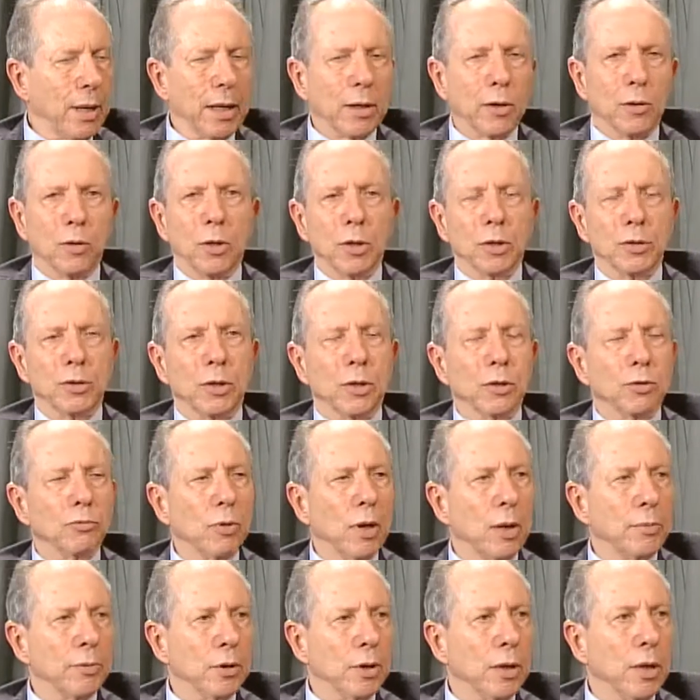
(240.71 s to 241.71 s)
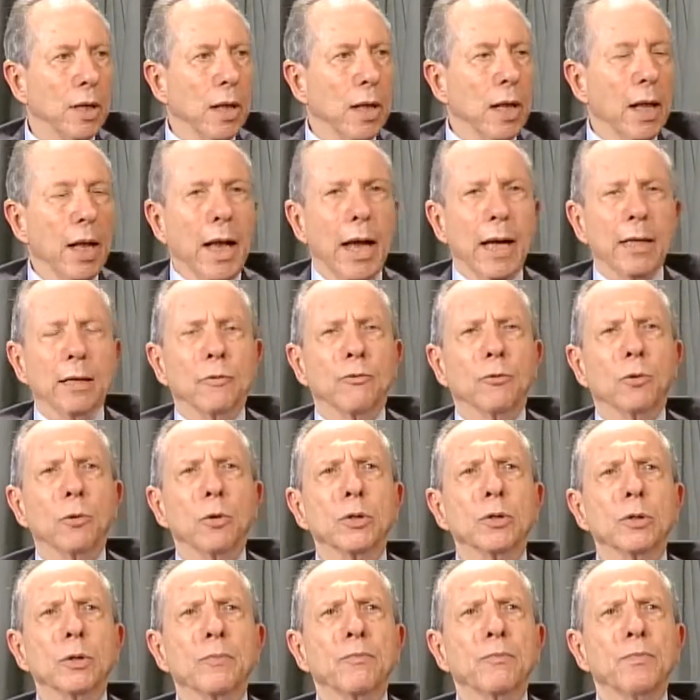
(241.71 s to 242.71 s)
cause disruption. And of
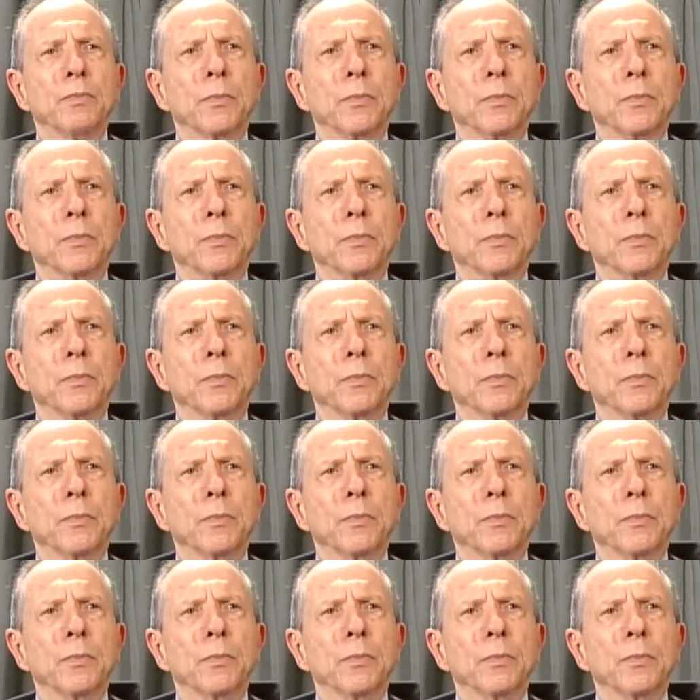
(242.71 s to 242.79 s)
course,